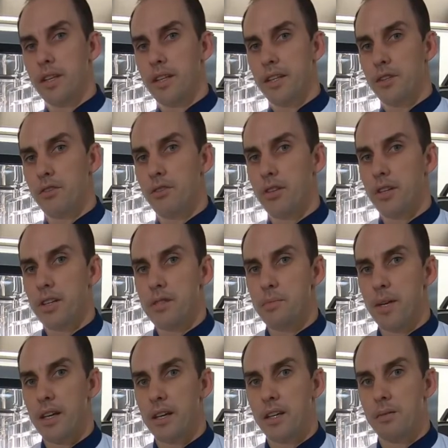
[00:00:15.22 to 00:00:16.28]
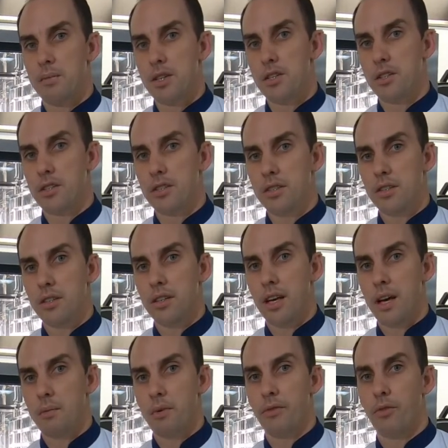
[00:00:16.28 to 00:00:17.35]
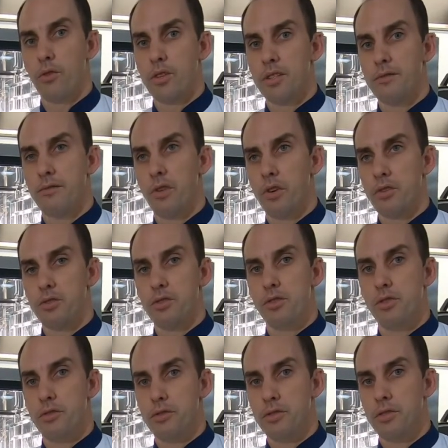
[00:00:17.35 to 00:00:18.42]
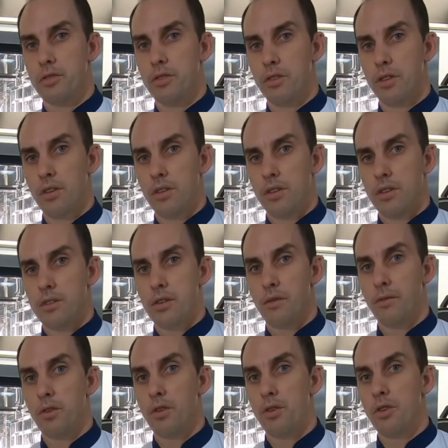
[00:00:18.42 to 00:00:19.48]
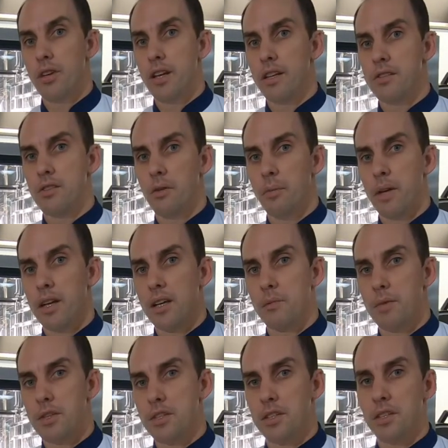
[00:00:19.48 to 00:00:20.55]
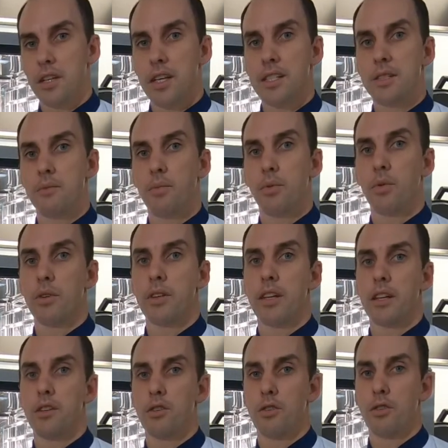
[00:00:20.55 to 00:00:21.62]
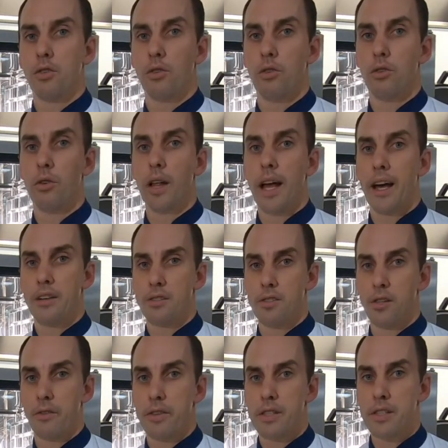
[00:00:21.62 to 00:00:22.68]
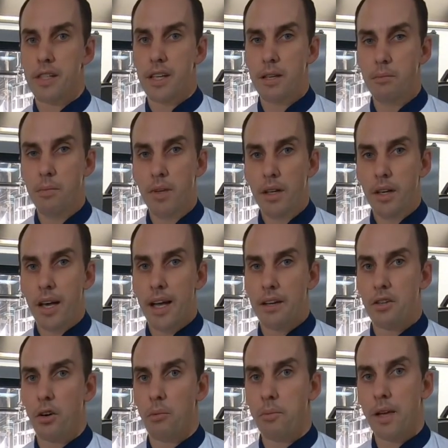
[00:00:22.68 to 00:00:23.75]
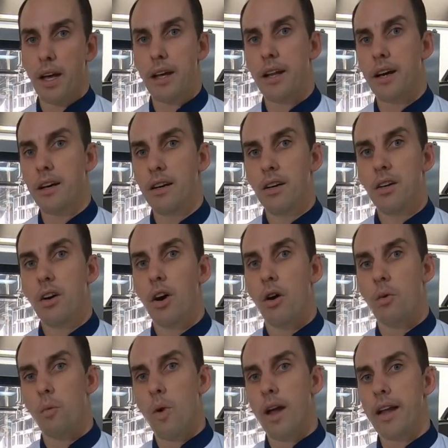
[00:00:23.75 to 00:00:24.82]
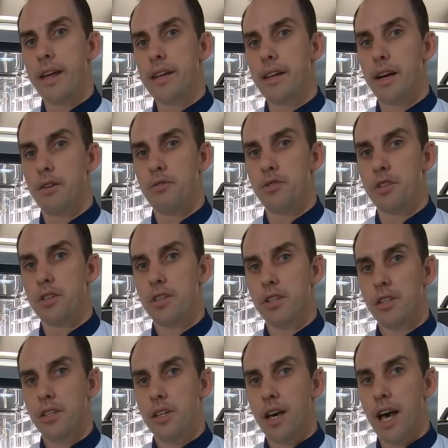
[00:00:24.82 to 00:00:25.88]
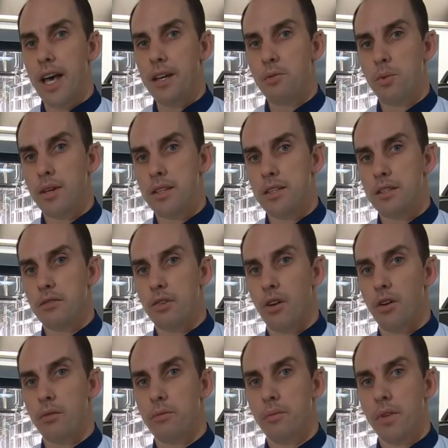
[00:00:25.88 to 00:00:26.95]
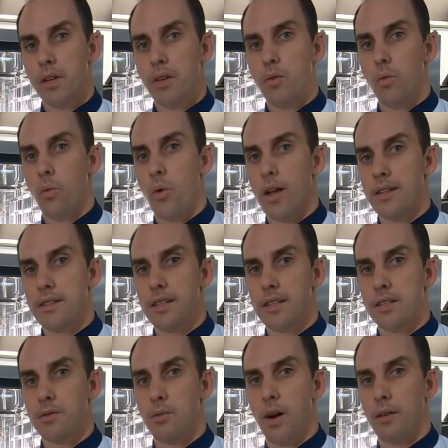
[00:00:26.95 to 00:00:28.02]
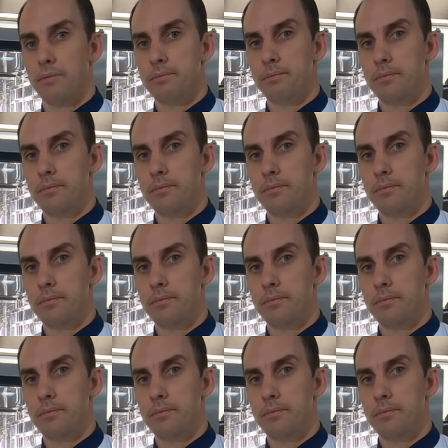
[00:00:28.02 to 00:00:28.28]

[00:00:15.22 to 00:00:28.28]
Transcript: that the unit has been commissioned before its first use. So if your unit has not been commissioned, it's important that you call our service team at Comcater on 1800 810 161.